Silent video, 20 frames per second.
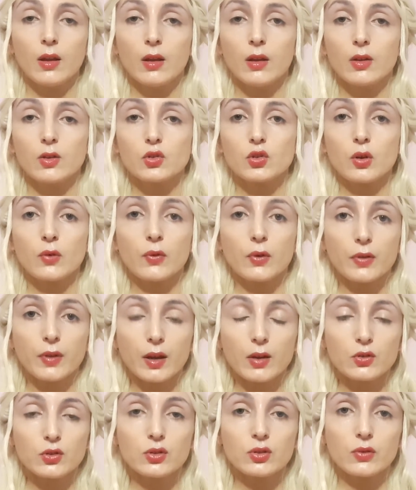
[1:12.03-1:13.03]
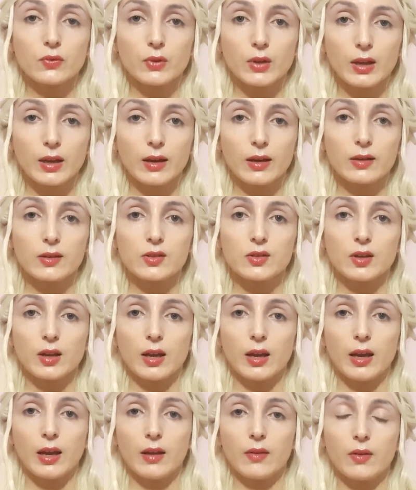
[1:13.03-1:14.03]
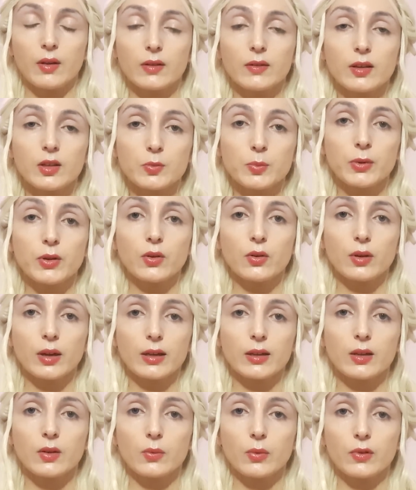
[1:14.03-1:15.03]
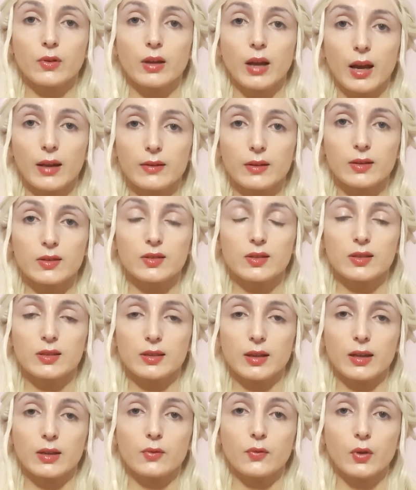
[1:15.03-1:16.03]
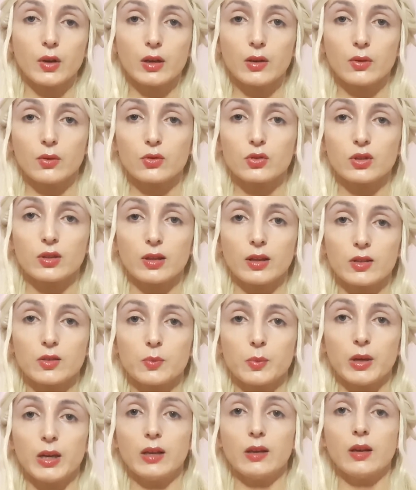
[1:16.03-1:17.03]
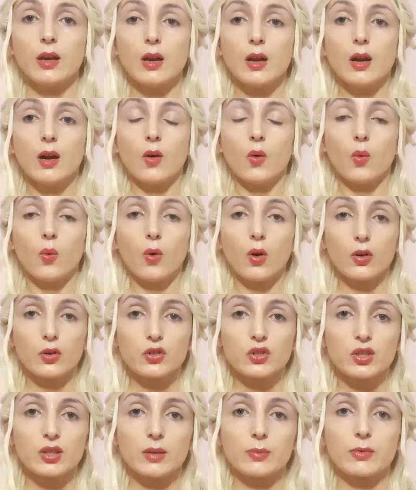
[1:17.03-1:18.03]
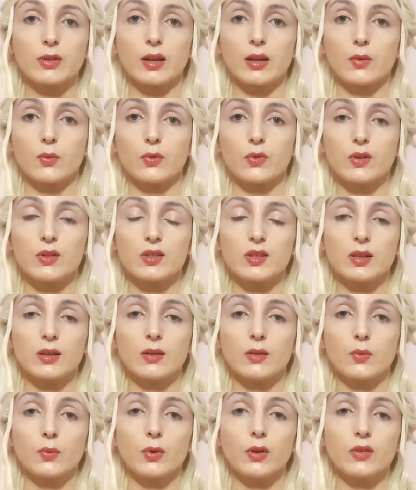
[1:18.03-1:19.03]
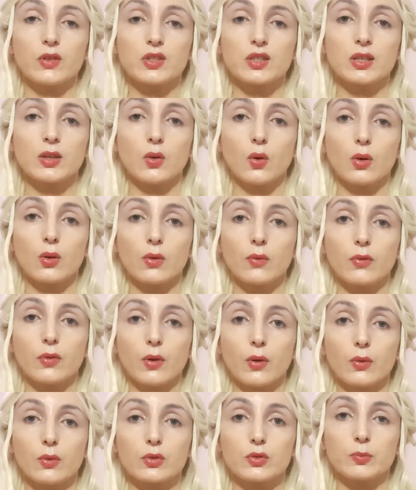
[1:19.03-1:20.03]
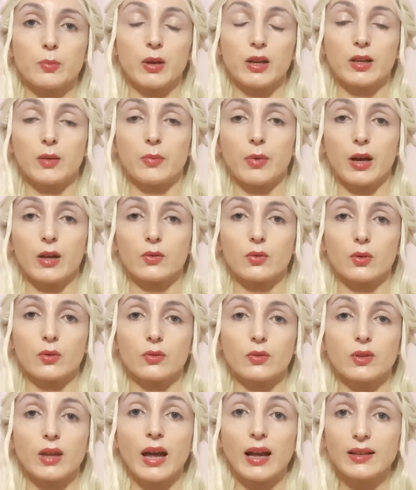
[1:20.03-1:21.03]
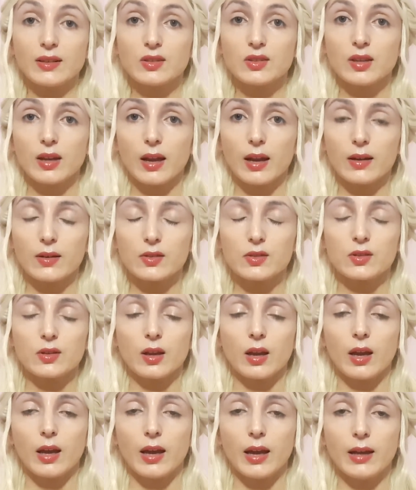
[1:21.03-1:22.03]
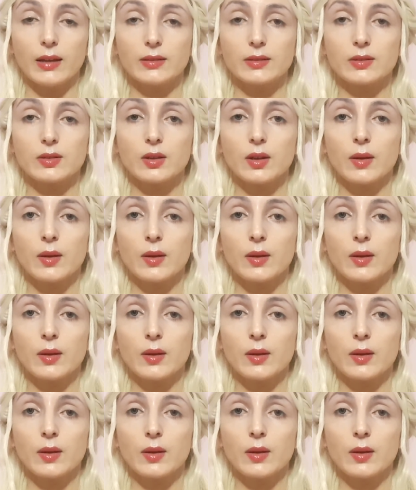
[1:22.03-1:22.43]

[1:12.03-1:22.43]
So for thousands of years, it has been connected with goddesses like Venus. It has been worshipped, like we see all of those belly button dancers, and